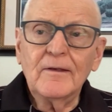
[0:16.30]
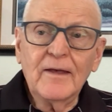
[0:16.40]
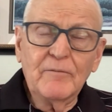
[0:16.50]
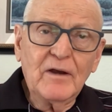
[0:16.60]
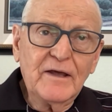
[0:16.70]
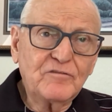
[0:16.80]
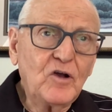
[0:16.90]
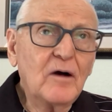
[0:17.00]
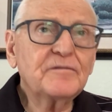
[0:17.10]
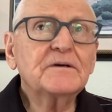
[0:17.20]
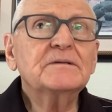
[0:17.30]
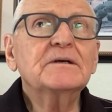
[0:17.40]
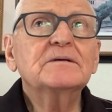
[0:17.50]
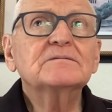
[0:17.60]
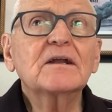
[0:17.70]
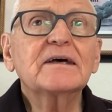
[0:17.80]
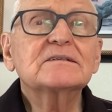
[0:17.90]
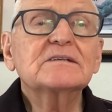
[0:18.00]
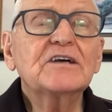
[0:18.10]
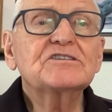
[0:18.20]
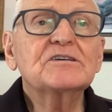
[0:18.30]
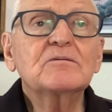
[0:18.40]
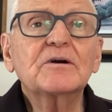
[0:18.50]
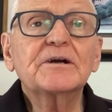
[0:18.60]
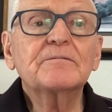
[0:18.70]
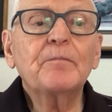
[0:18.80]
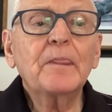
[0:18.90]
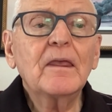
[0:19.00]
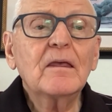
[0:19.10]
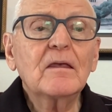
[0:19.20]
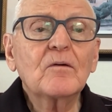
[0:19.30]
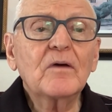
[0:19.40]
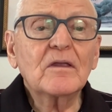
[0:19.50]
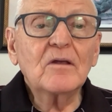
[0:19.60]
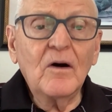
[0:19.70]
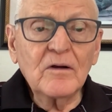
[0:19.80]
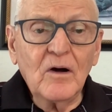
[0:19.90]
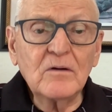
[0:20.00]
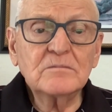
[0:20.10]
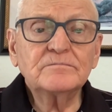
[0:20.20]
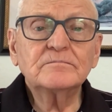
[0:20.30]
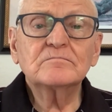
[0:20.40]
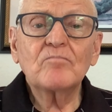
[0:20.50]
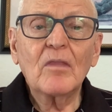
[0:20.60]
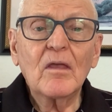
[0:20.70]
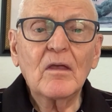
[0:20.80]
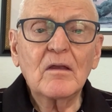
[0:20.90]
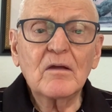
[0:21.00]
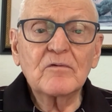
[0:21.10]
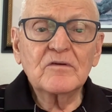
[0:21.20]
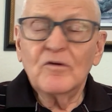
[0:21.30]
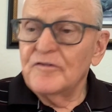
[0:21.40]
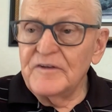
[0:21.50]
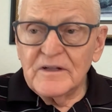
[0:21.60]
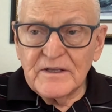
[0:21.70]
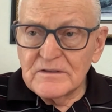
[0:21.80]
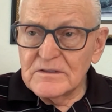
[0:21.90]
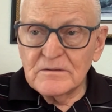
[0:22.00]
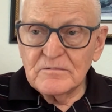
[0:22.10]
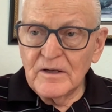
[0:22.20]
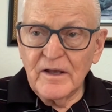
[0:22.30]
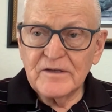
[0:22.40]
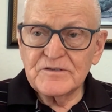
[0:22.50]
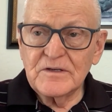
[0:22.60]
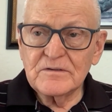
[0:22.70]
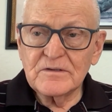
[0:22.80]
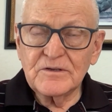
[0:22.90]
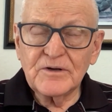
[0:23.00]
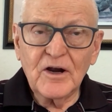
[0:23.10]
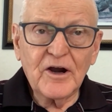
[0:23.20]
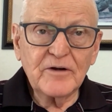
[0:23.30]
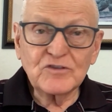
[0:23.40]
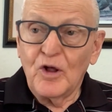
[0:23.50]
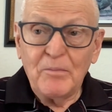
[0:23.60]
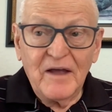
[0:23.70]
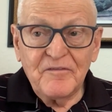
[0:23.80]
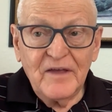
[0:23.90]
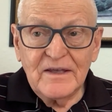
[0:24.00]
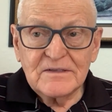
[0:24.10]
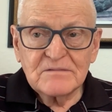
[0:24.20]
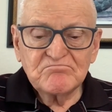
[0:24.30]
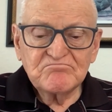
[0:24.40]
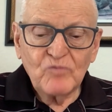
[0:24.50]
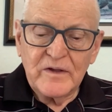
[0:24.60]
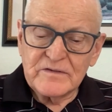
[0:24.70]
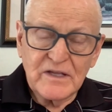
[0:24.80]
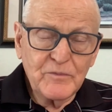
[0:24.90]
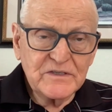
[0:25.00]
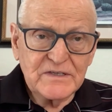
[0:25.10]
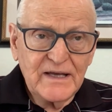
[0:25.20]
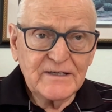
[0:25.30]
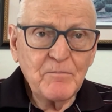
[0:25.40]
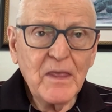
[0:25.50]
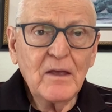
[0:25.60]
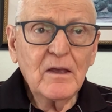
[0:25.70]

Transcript: And we left off in the last session where we had gone home and there was no feelings. We had asked Jesus into our heart. It was all by faith. Wednesday was dead.